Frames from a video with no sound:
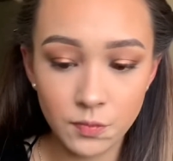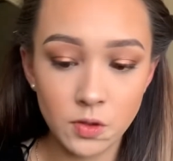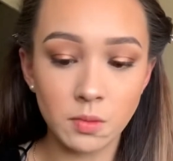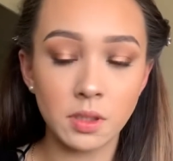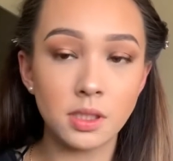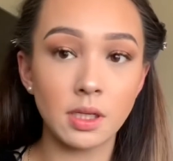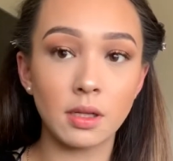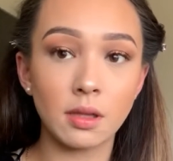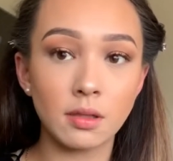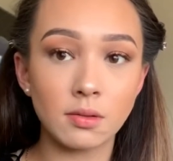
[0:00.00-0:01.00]
So I'm going to
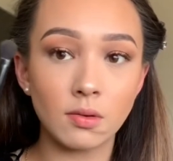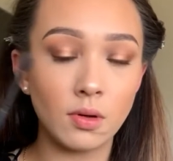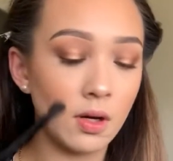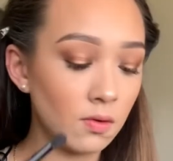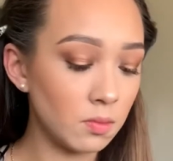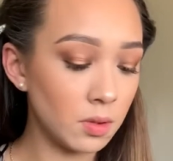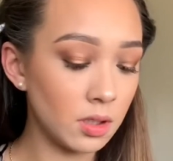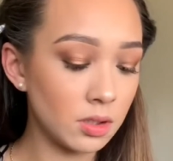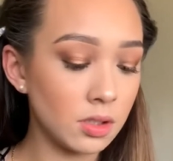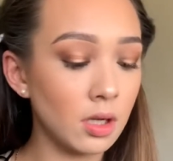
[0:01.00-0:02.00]
take this little e.l.f. brush